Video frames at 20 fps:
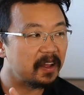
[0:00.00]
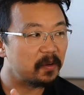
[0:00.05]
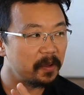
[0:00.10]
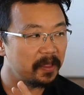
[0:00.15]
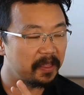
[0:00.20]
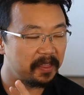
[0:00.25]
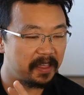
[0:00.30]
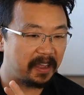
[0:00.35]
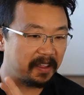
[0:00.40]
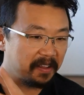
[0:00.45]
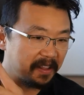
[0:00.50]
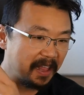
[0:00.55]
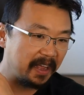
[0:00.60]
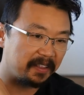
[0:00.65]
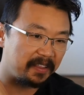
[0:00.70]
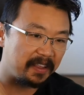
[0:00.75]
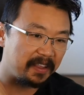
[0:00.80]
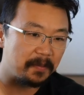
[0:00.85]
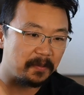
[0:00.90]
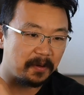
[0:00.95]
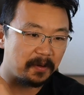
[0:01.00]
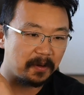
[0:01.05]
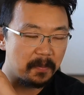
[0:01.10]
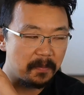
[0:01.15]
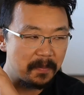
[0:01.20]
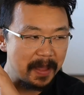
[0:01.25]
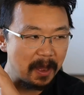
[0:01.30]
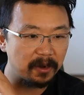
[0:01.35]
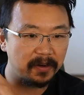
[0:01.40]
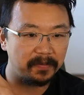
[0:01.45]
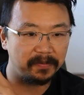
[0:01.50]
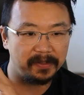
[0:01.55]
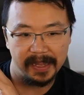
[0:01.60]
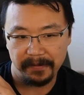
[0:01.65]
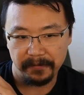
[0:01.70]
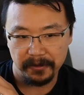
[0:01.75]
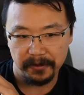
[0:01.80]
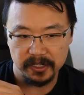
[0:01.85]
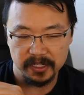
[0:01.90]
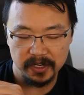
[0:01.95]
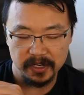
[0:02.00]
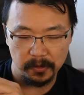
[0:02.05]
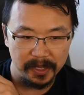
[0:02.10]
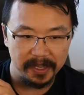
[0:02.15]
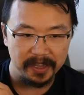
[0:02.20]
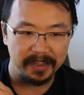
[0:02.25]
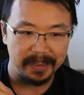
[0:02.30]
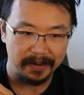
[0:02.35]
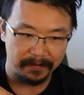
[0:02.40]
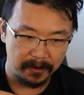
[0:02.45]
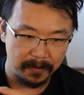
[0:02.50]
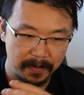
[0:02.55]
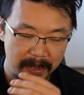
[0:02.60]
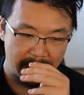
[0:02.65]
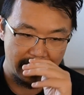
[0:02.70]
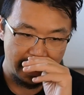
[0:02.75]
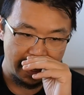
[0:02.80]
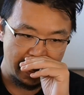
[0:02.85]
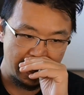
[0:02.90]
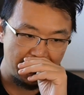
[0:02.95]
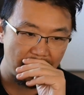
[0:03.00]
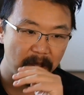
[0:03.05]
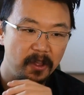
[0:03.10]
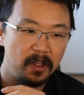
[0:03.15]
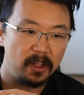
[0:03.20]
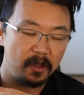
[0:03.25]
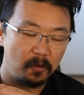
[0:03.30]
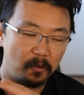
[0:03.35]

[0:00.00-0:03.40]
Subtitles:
we think like the amount of leverage that we can get from AI